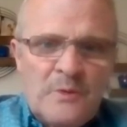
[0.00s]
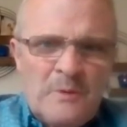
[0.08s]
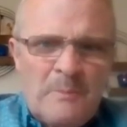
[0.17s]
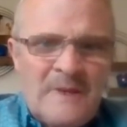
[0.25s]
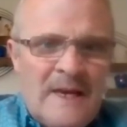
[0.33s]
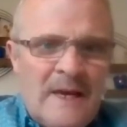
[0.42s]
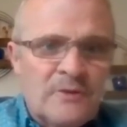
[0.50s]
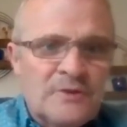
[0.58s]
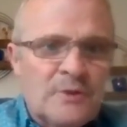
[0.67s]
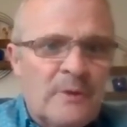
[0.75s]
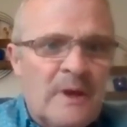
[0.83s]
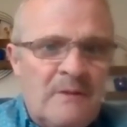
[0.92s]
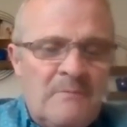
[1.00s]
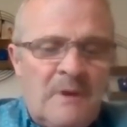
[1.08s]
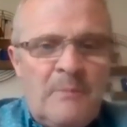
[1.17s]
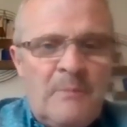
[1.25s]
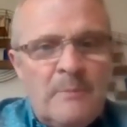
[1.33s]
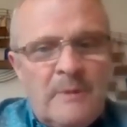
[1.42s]
a piano. So I
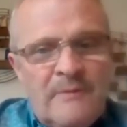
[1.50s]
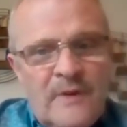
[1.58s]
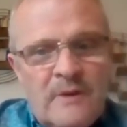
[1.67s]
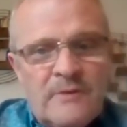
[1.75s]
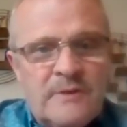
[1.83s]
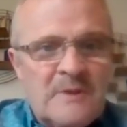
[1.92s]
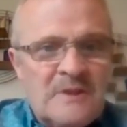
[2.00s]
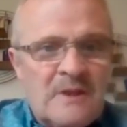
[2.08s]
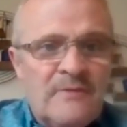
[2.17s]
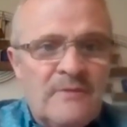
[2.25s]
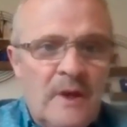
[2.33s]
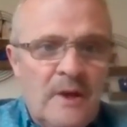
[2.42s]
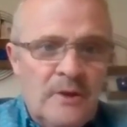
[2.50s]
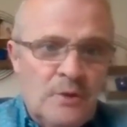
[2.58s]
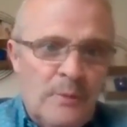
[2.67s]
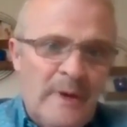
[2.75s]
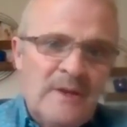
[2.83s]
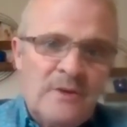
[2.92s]
probably figured to myself,
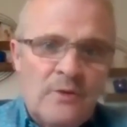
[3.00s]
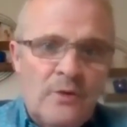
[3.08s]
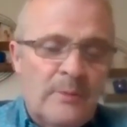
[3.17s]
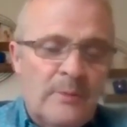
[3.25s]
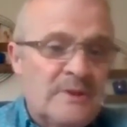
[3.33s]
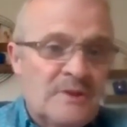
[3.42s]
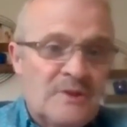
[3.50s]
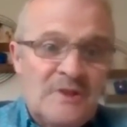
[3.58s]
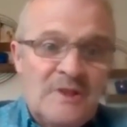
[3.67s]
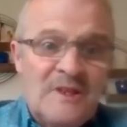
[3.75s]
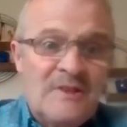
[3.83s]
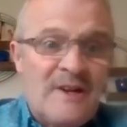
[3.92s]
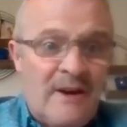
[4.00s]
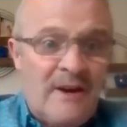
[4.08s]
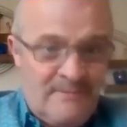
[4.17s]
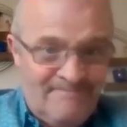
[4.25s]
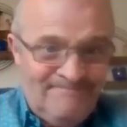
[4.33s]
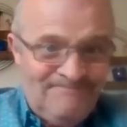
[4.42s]
the way to go with this is the guitar.